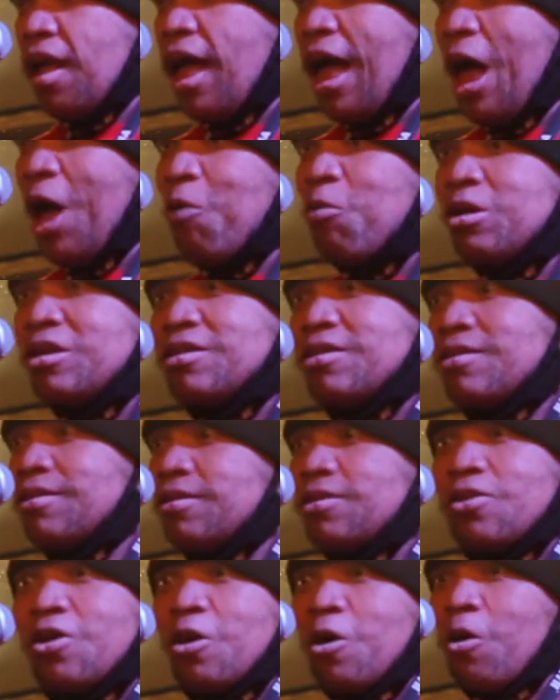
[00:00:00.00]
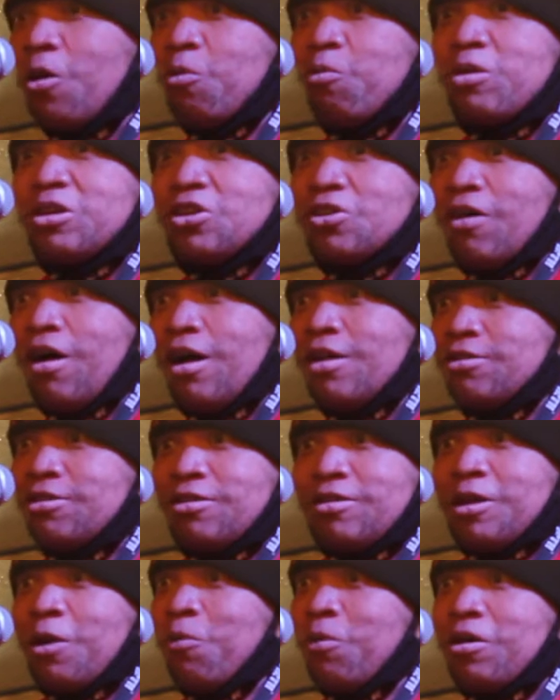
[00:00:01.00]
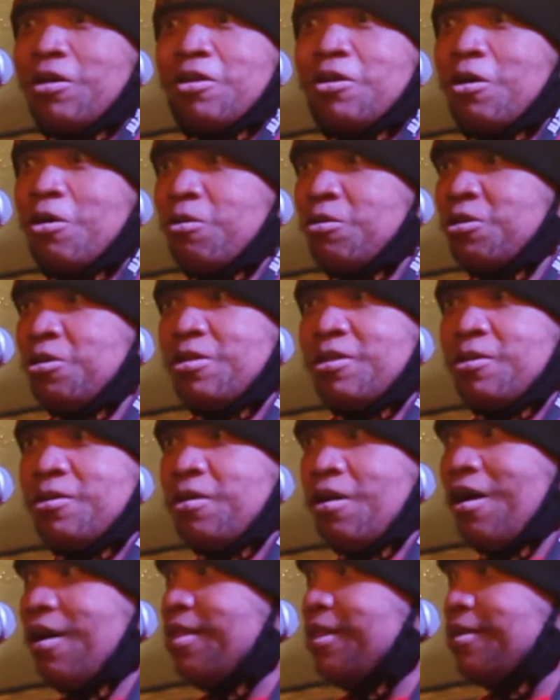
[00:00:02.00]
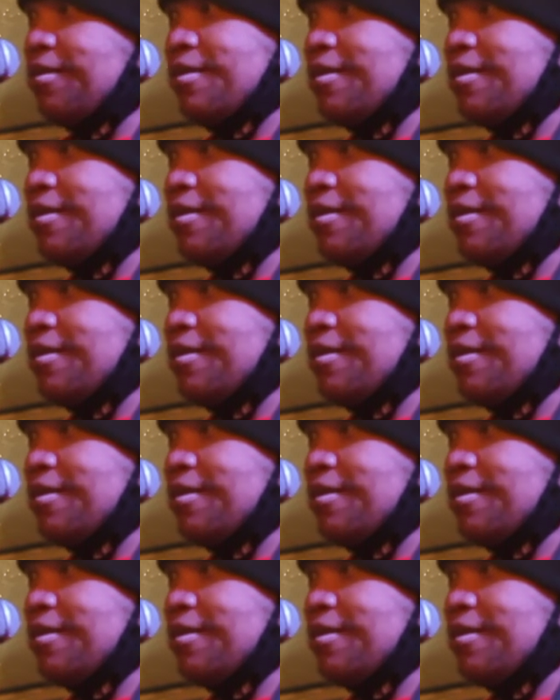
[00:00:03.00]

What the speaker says: I would just circle which concerts I wanted to go to on the